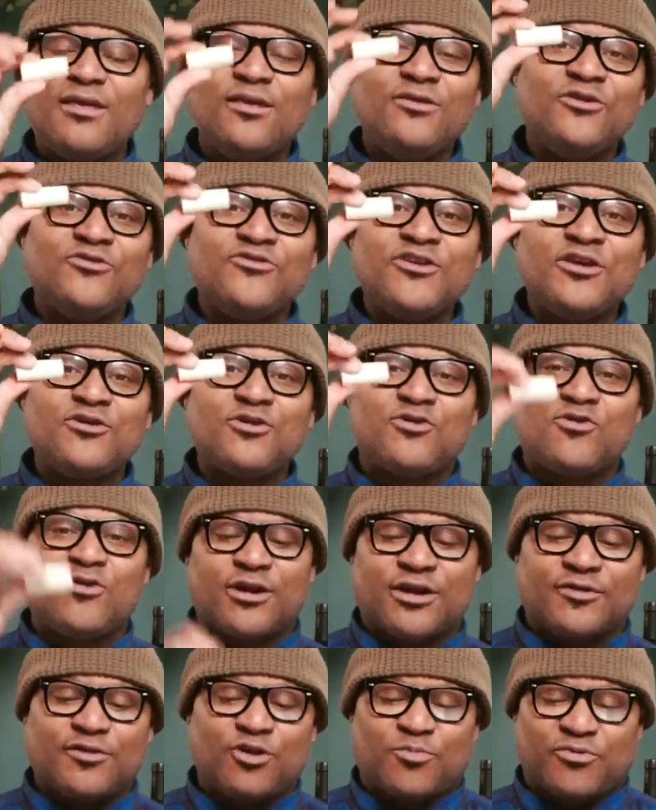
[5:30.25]
They'll take the
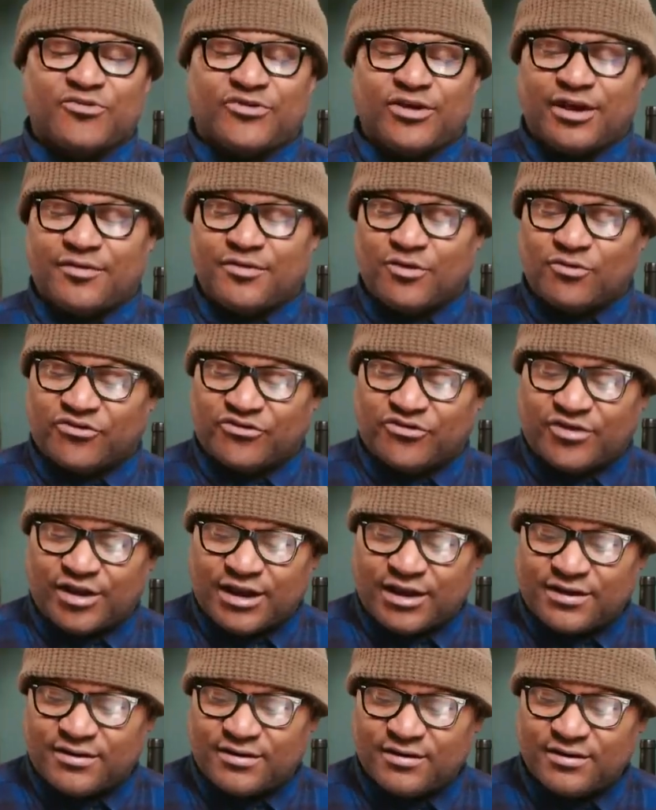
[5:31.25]
cork and they'll present it and they'll sit
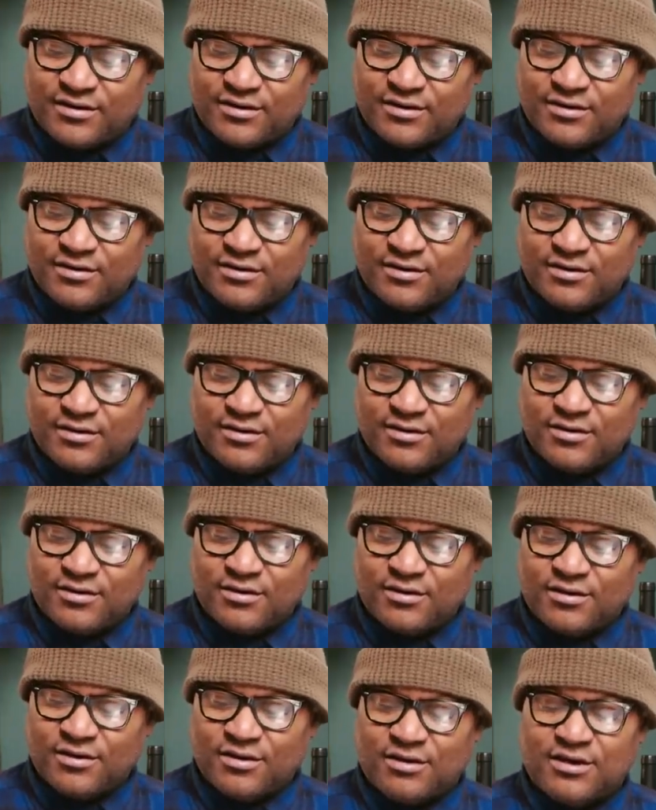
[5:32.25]
it
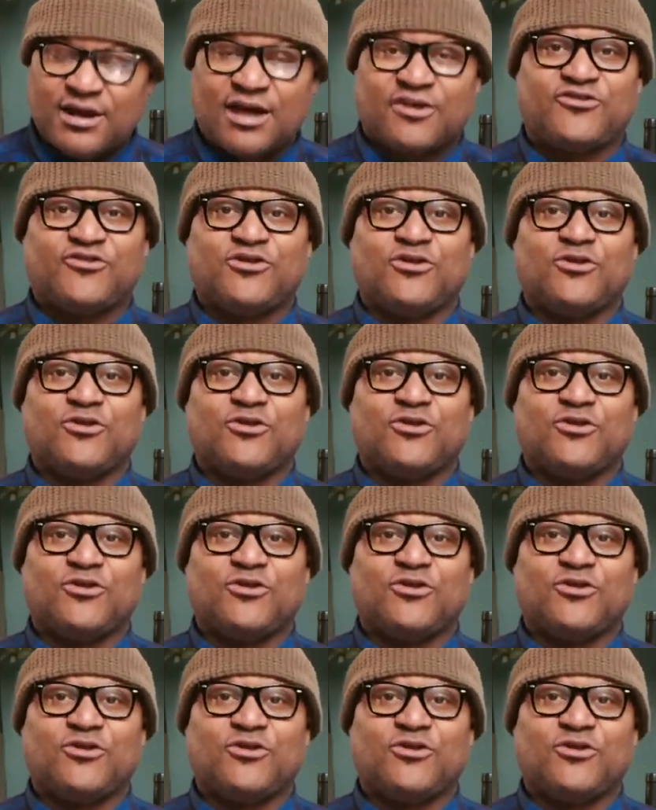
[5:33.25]
next to